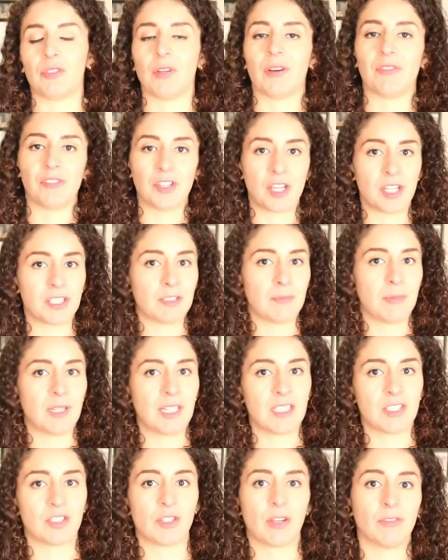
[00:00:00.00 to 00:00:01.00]
Do you have 30
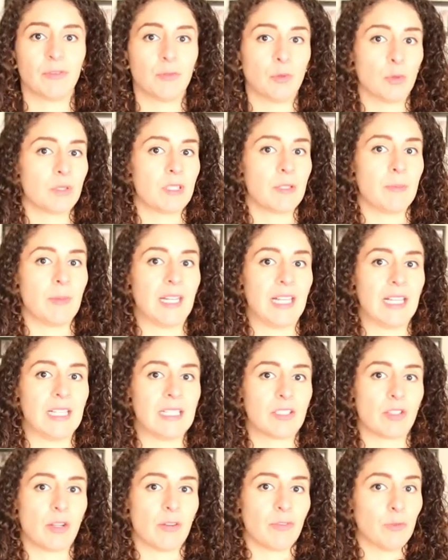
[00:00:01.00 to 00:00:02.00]
minutes? Do you have 40
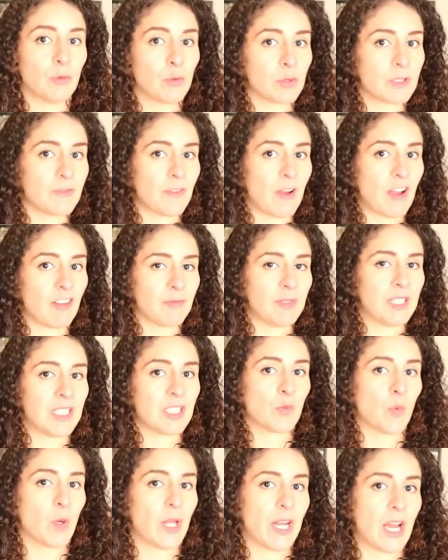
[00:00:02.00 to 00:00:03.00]
minutes? Do you have 45
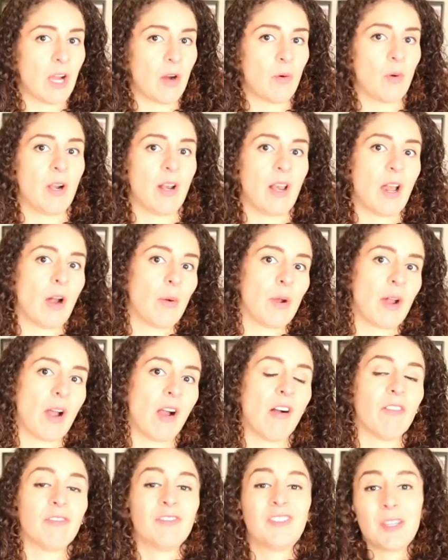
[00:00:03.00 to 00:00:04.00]
minutes, one hour, an hour and a
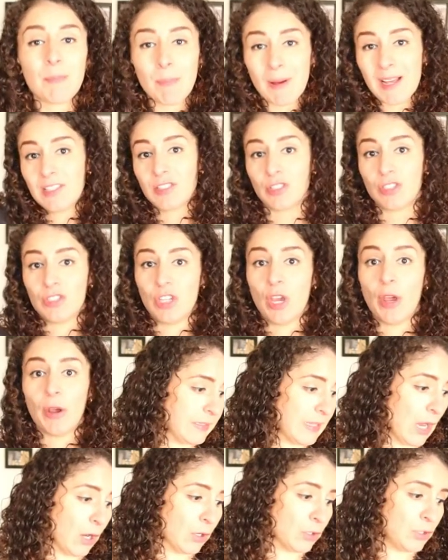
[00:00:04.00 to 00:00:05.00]
half? Depends on you.
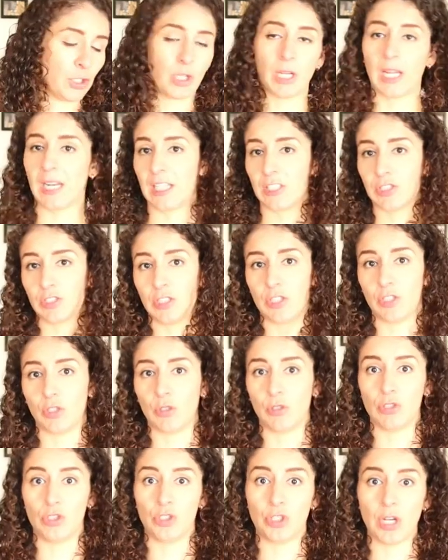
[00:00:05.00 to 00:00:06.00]
Now you can actually
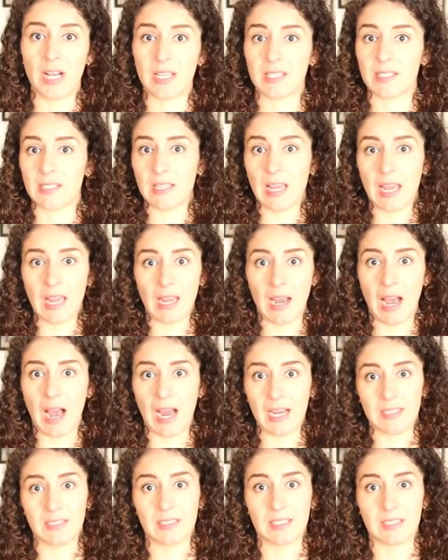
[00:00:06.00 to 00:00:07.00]
do just a
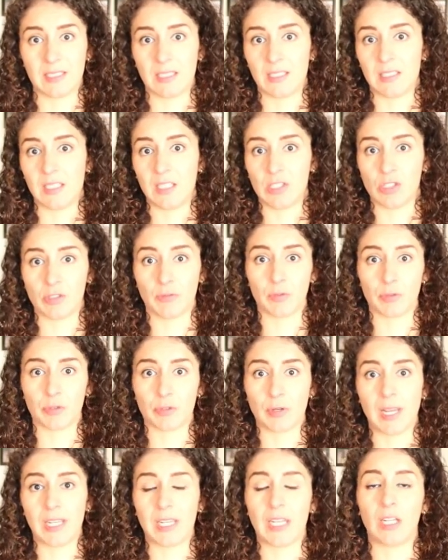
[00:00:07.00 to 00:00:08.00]
high intensity interval
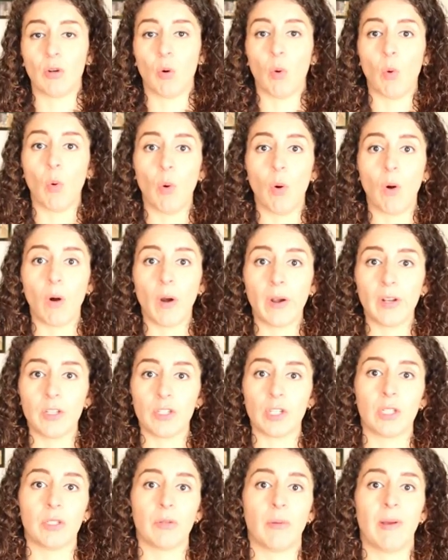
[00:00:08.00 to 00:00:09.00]
training or
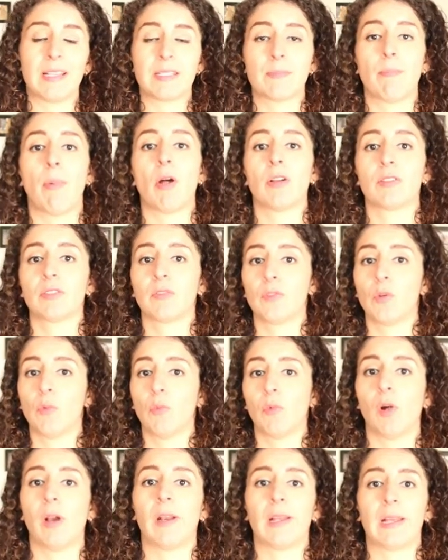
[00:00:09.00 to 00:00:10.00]
you can do it as part of your
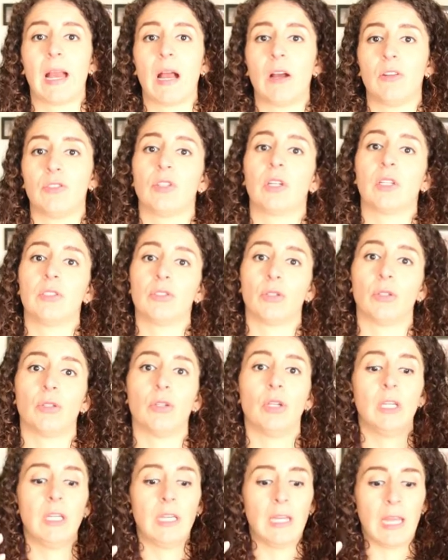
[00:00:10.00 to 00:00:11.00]
workout. You can
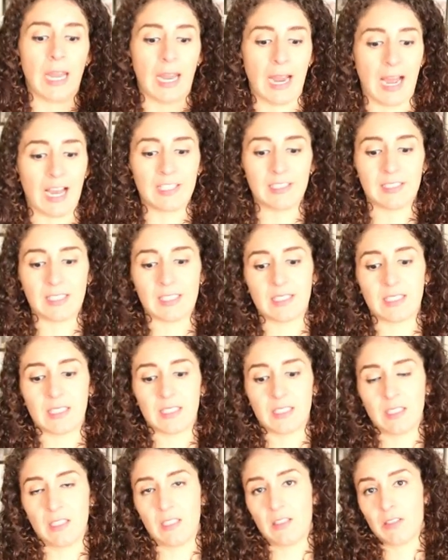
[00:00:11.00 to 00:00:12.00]
do a high
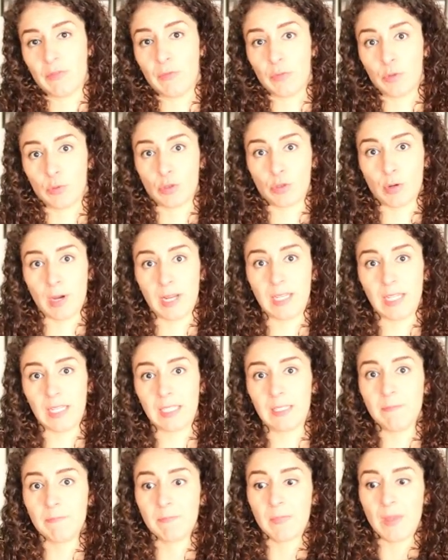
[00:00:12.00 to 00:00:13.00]
intensity interval
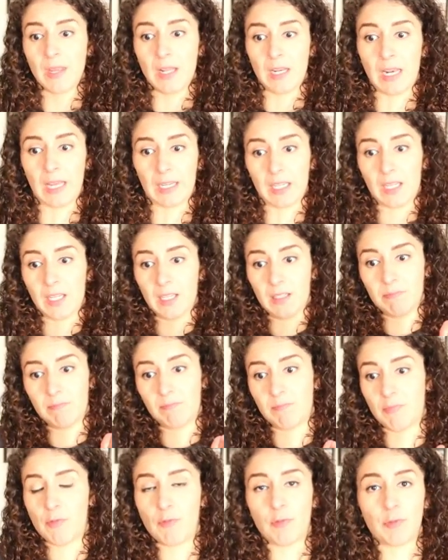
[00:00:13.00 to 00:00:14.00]
training, like a
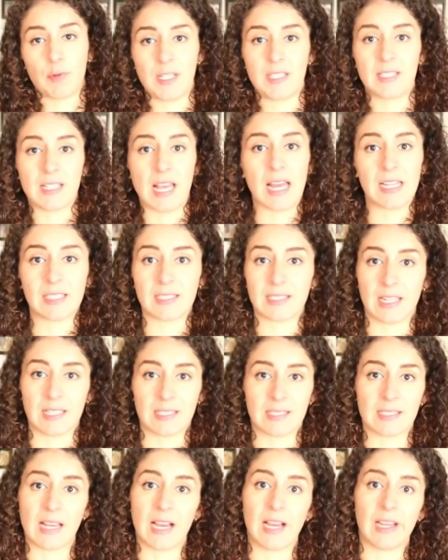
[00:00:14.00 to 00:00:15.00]
three sets,
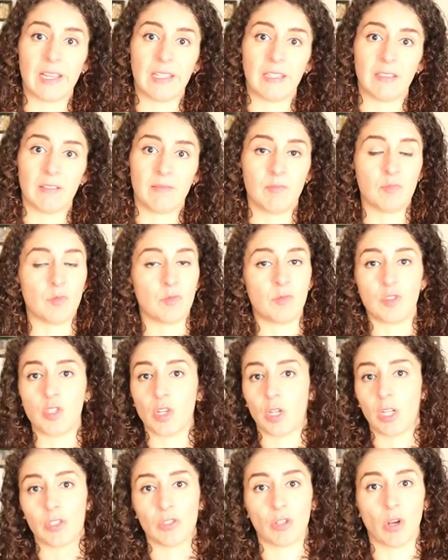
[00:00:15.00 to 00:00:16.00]
let's say,
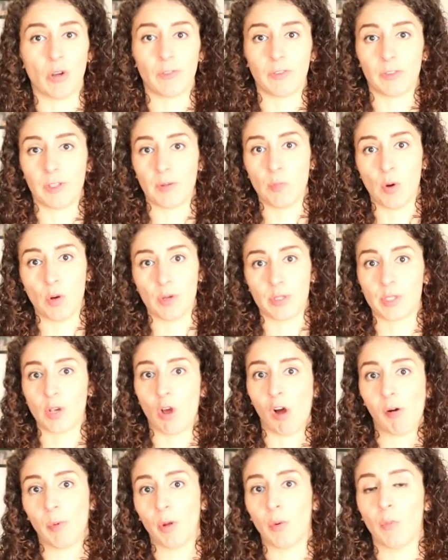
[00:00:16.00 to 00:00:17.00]
you can go for the most
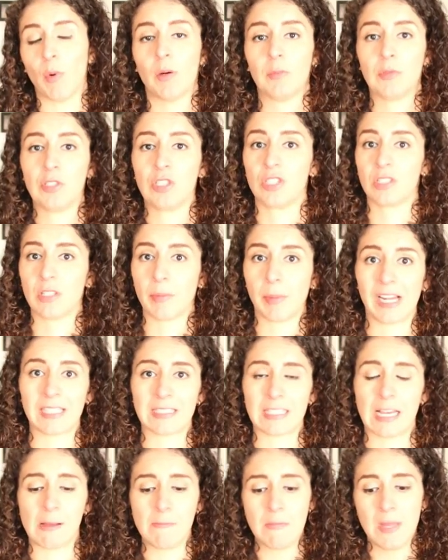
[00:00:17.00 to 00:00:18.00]
common one, which is
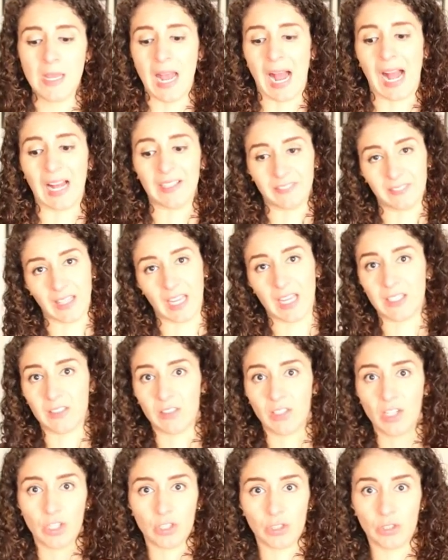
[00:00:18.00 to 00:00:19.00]
Tabata, and
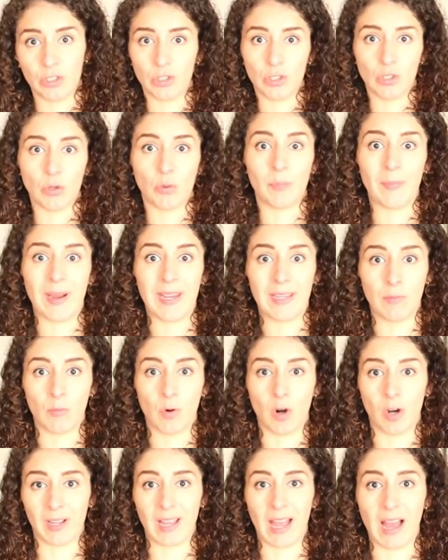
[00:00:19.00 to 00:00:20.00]
then do your main
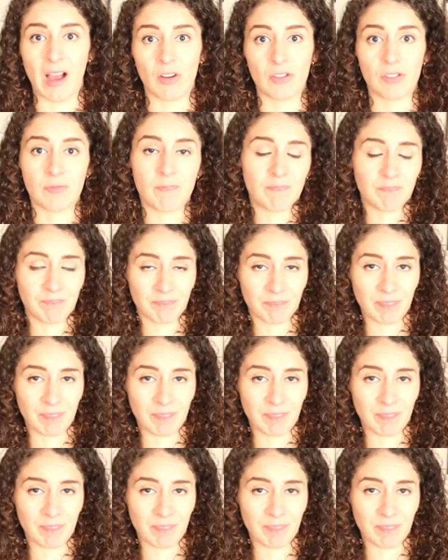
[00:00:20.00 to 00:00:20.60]
workout.